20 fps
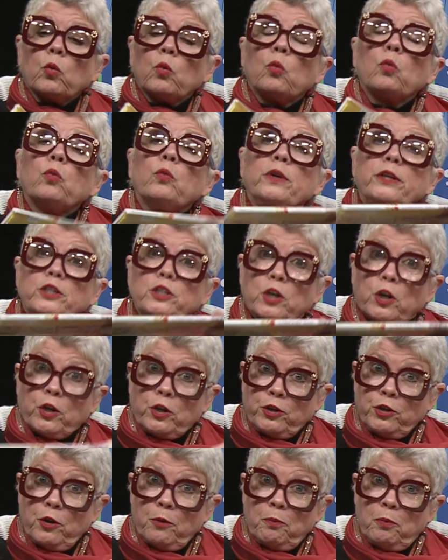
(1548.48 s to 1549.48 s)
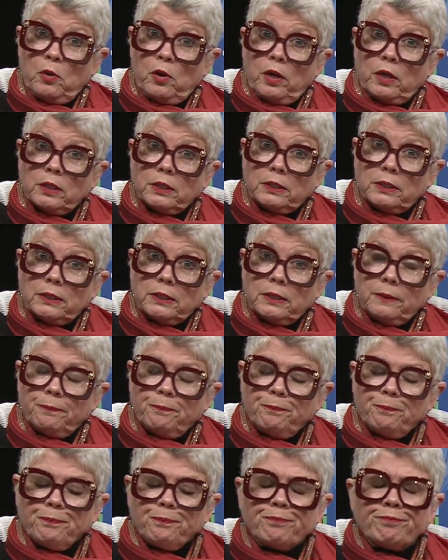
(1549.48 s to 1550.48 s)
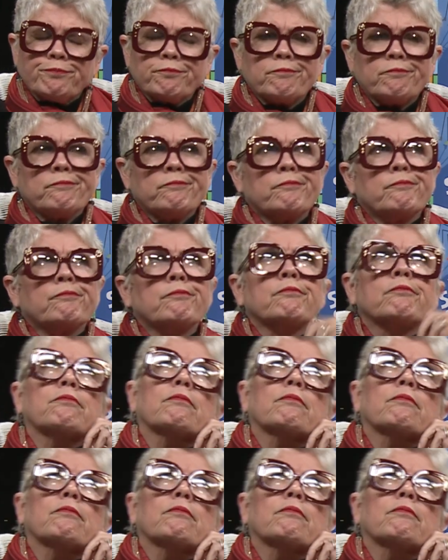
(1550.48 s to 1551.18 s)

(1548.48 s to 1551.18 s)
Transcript: return your books. I